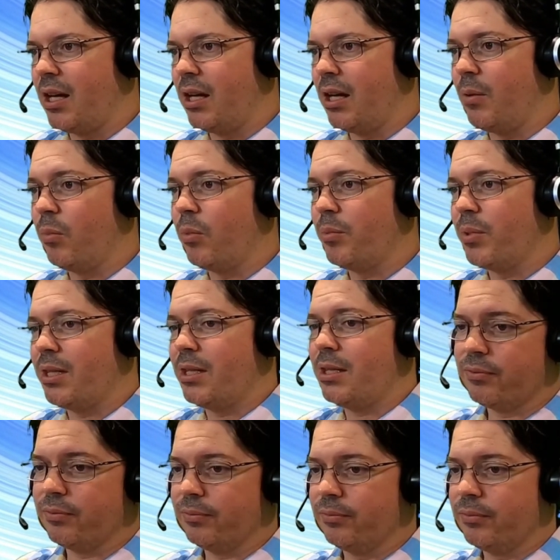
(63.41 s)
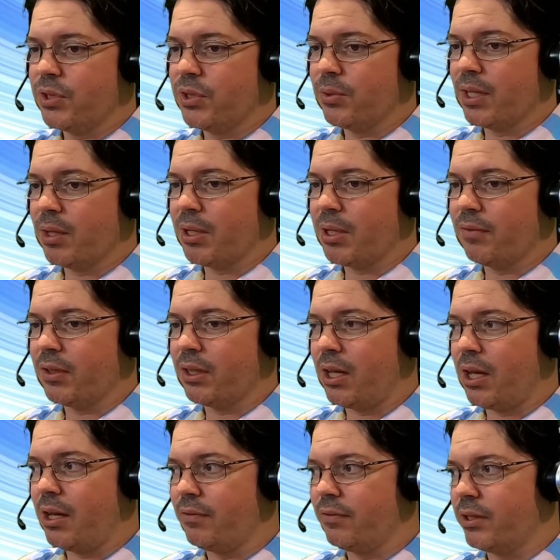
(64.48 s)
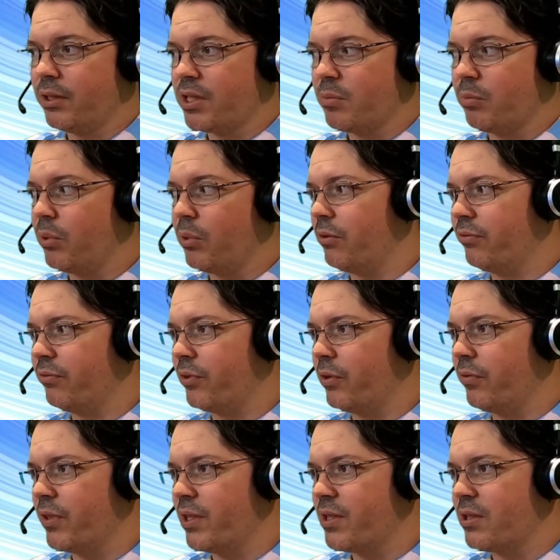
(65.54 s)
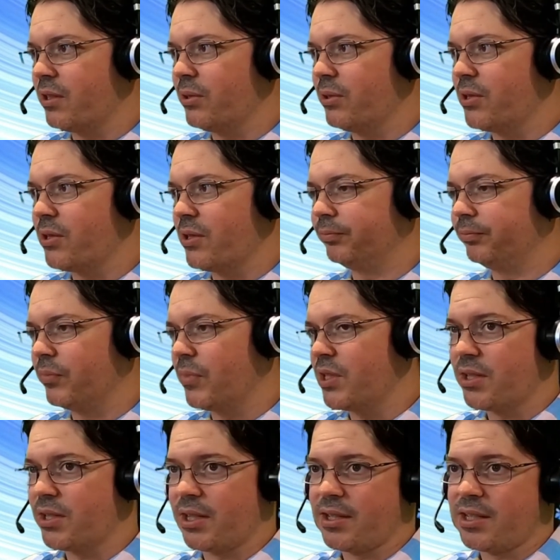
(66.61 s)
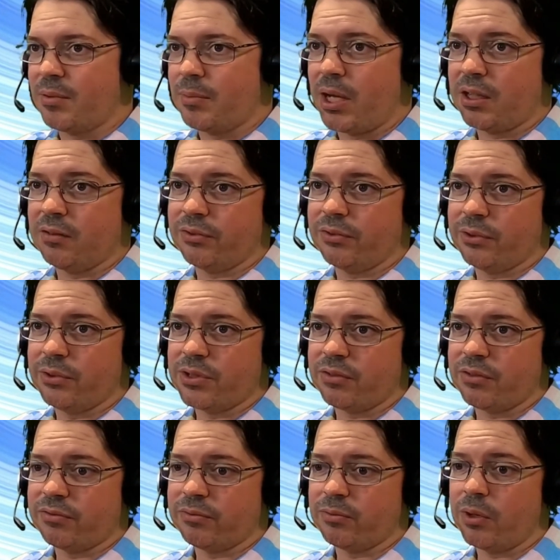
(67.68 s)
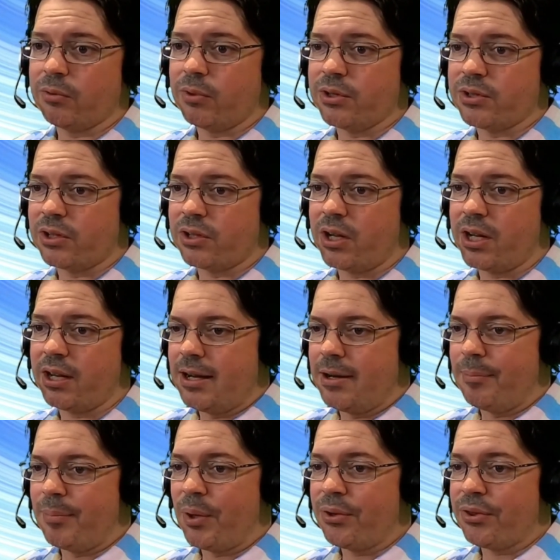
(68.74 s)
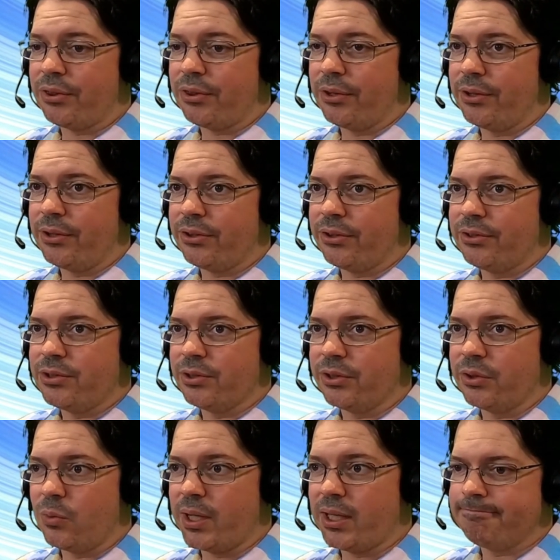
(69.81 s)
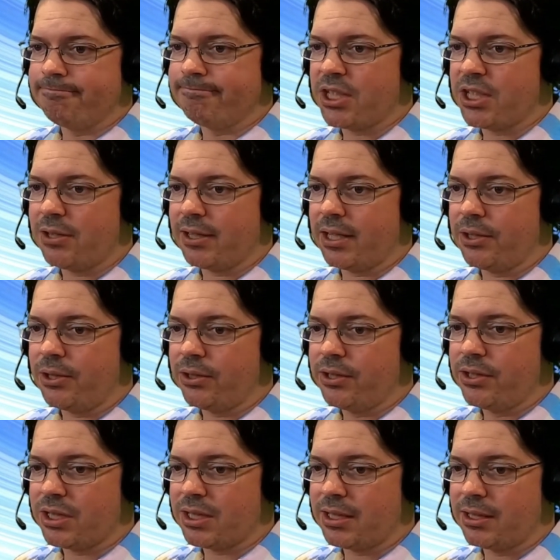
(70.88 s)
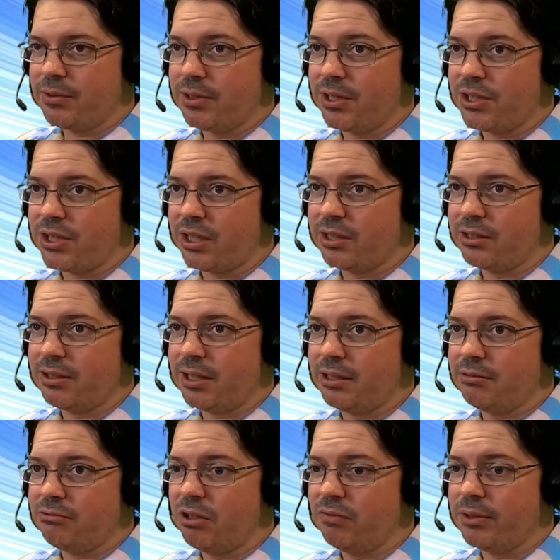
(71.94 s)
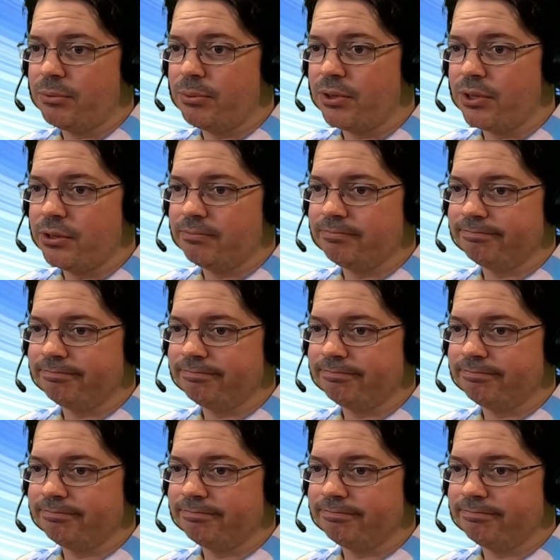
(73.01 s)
And we'll be doing a bit of a live explore of these solutions, discussing back and forwards of what Roger and I have both learned during the week, sharing our knowledge with each other and hopefully with you.